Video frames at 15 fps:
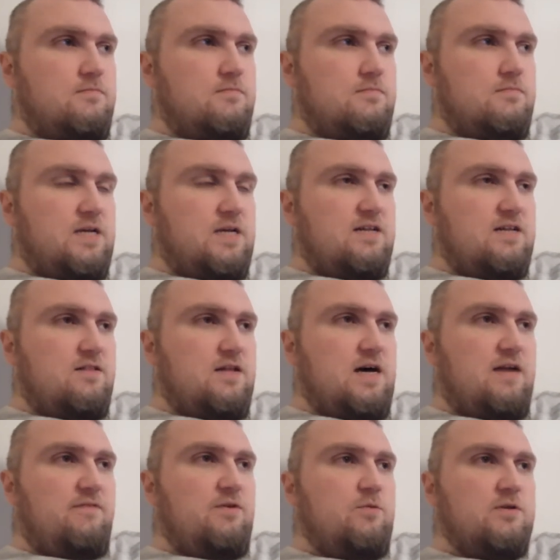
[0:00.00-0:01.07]
like a
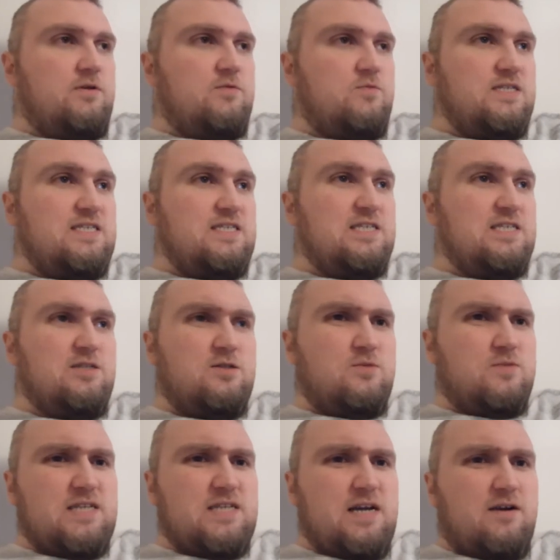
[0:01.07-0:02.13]
lot of it wasn't really dealing
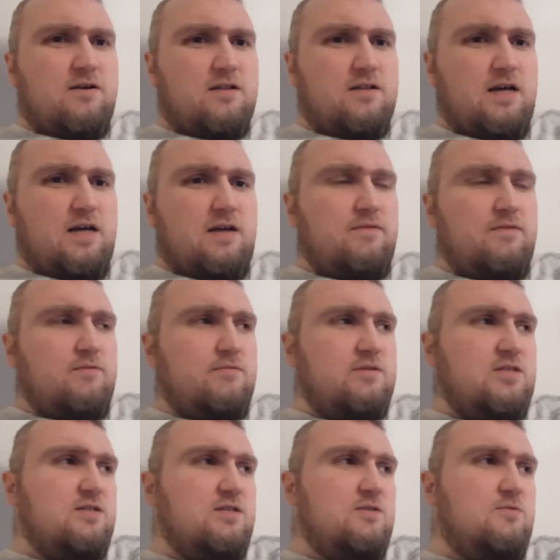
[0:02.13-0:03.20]
with Tara. A lot of it was
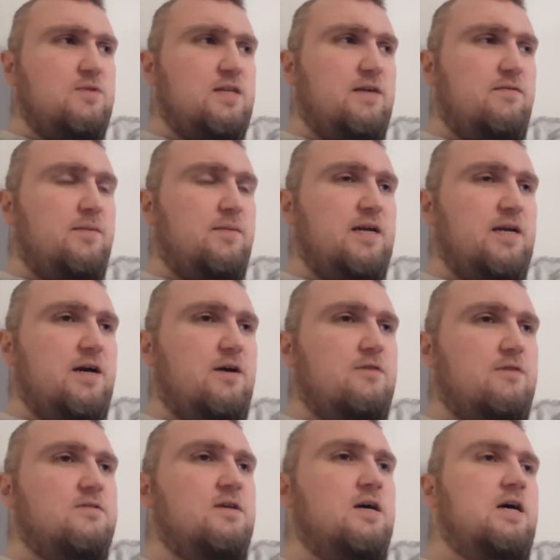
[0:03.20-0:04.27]
dealing with everybody
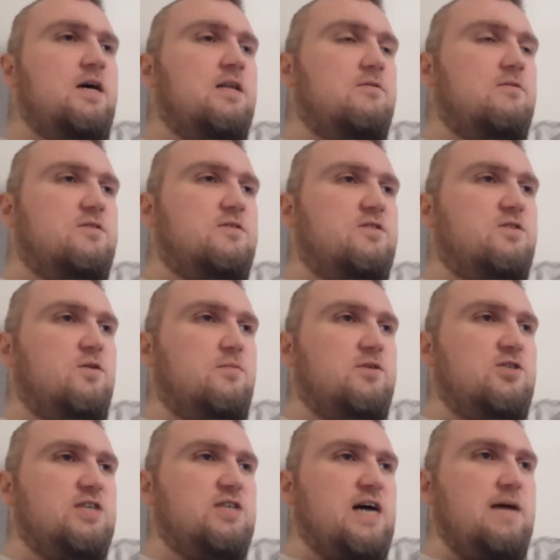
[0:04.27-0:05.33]
else. There was so
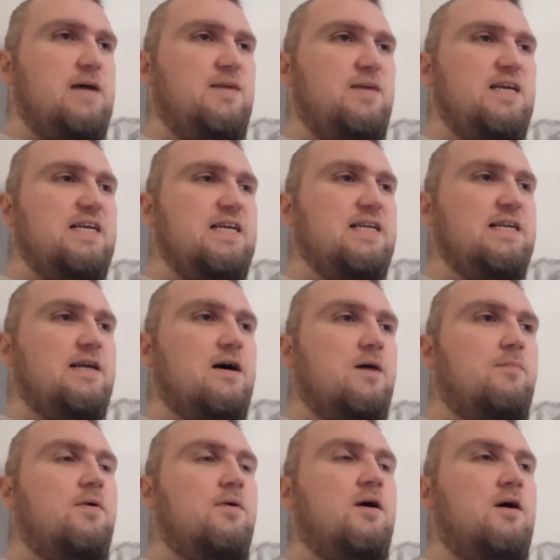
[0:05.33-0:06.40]
much time eaten
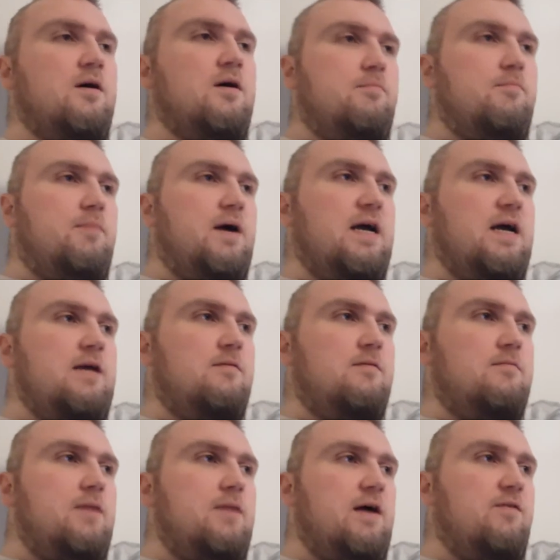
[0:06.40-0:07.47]
up
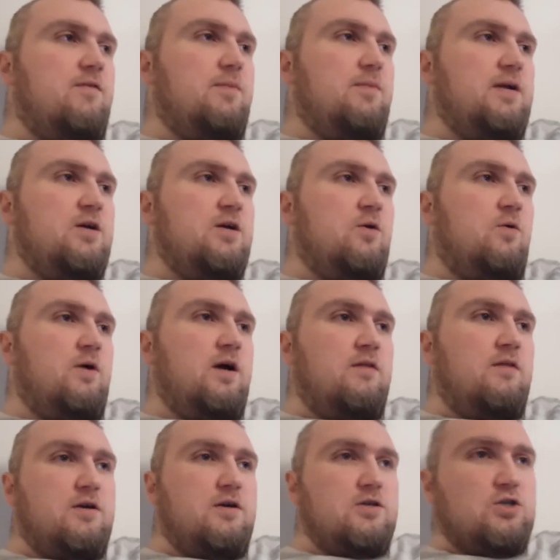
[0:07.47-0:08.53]
by everybody going
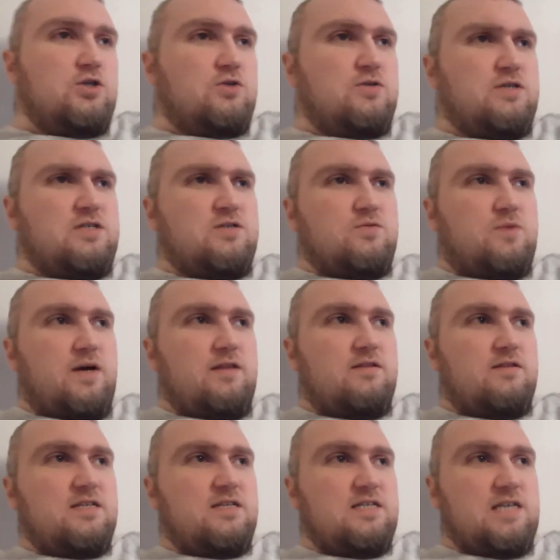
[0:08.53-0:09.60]
on their journeys rather
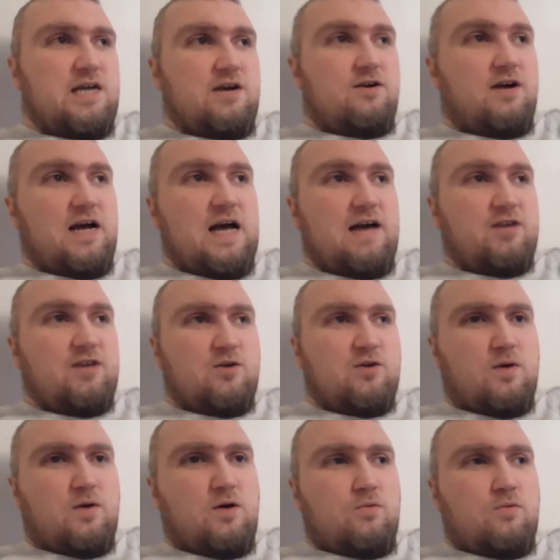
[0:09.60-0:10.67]
than Tara having
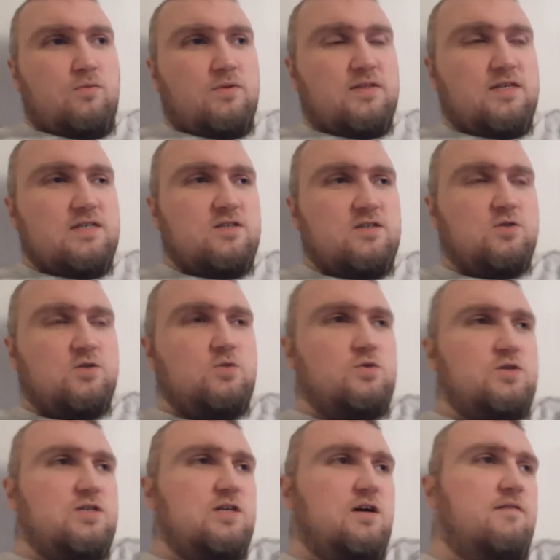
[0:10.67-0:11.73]
her own, with the
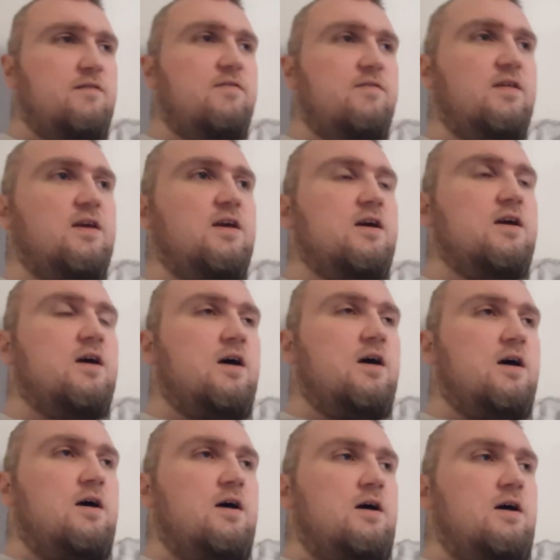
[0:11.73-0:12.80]
exclusion of the
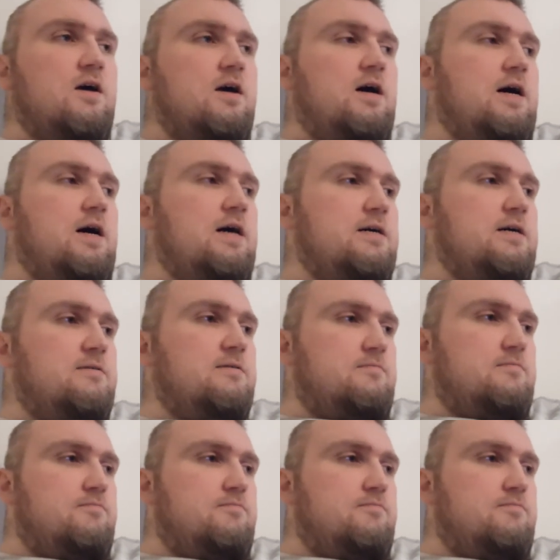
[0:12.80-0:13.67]
uh,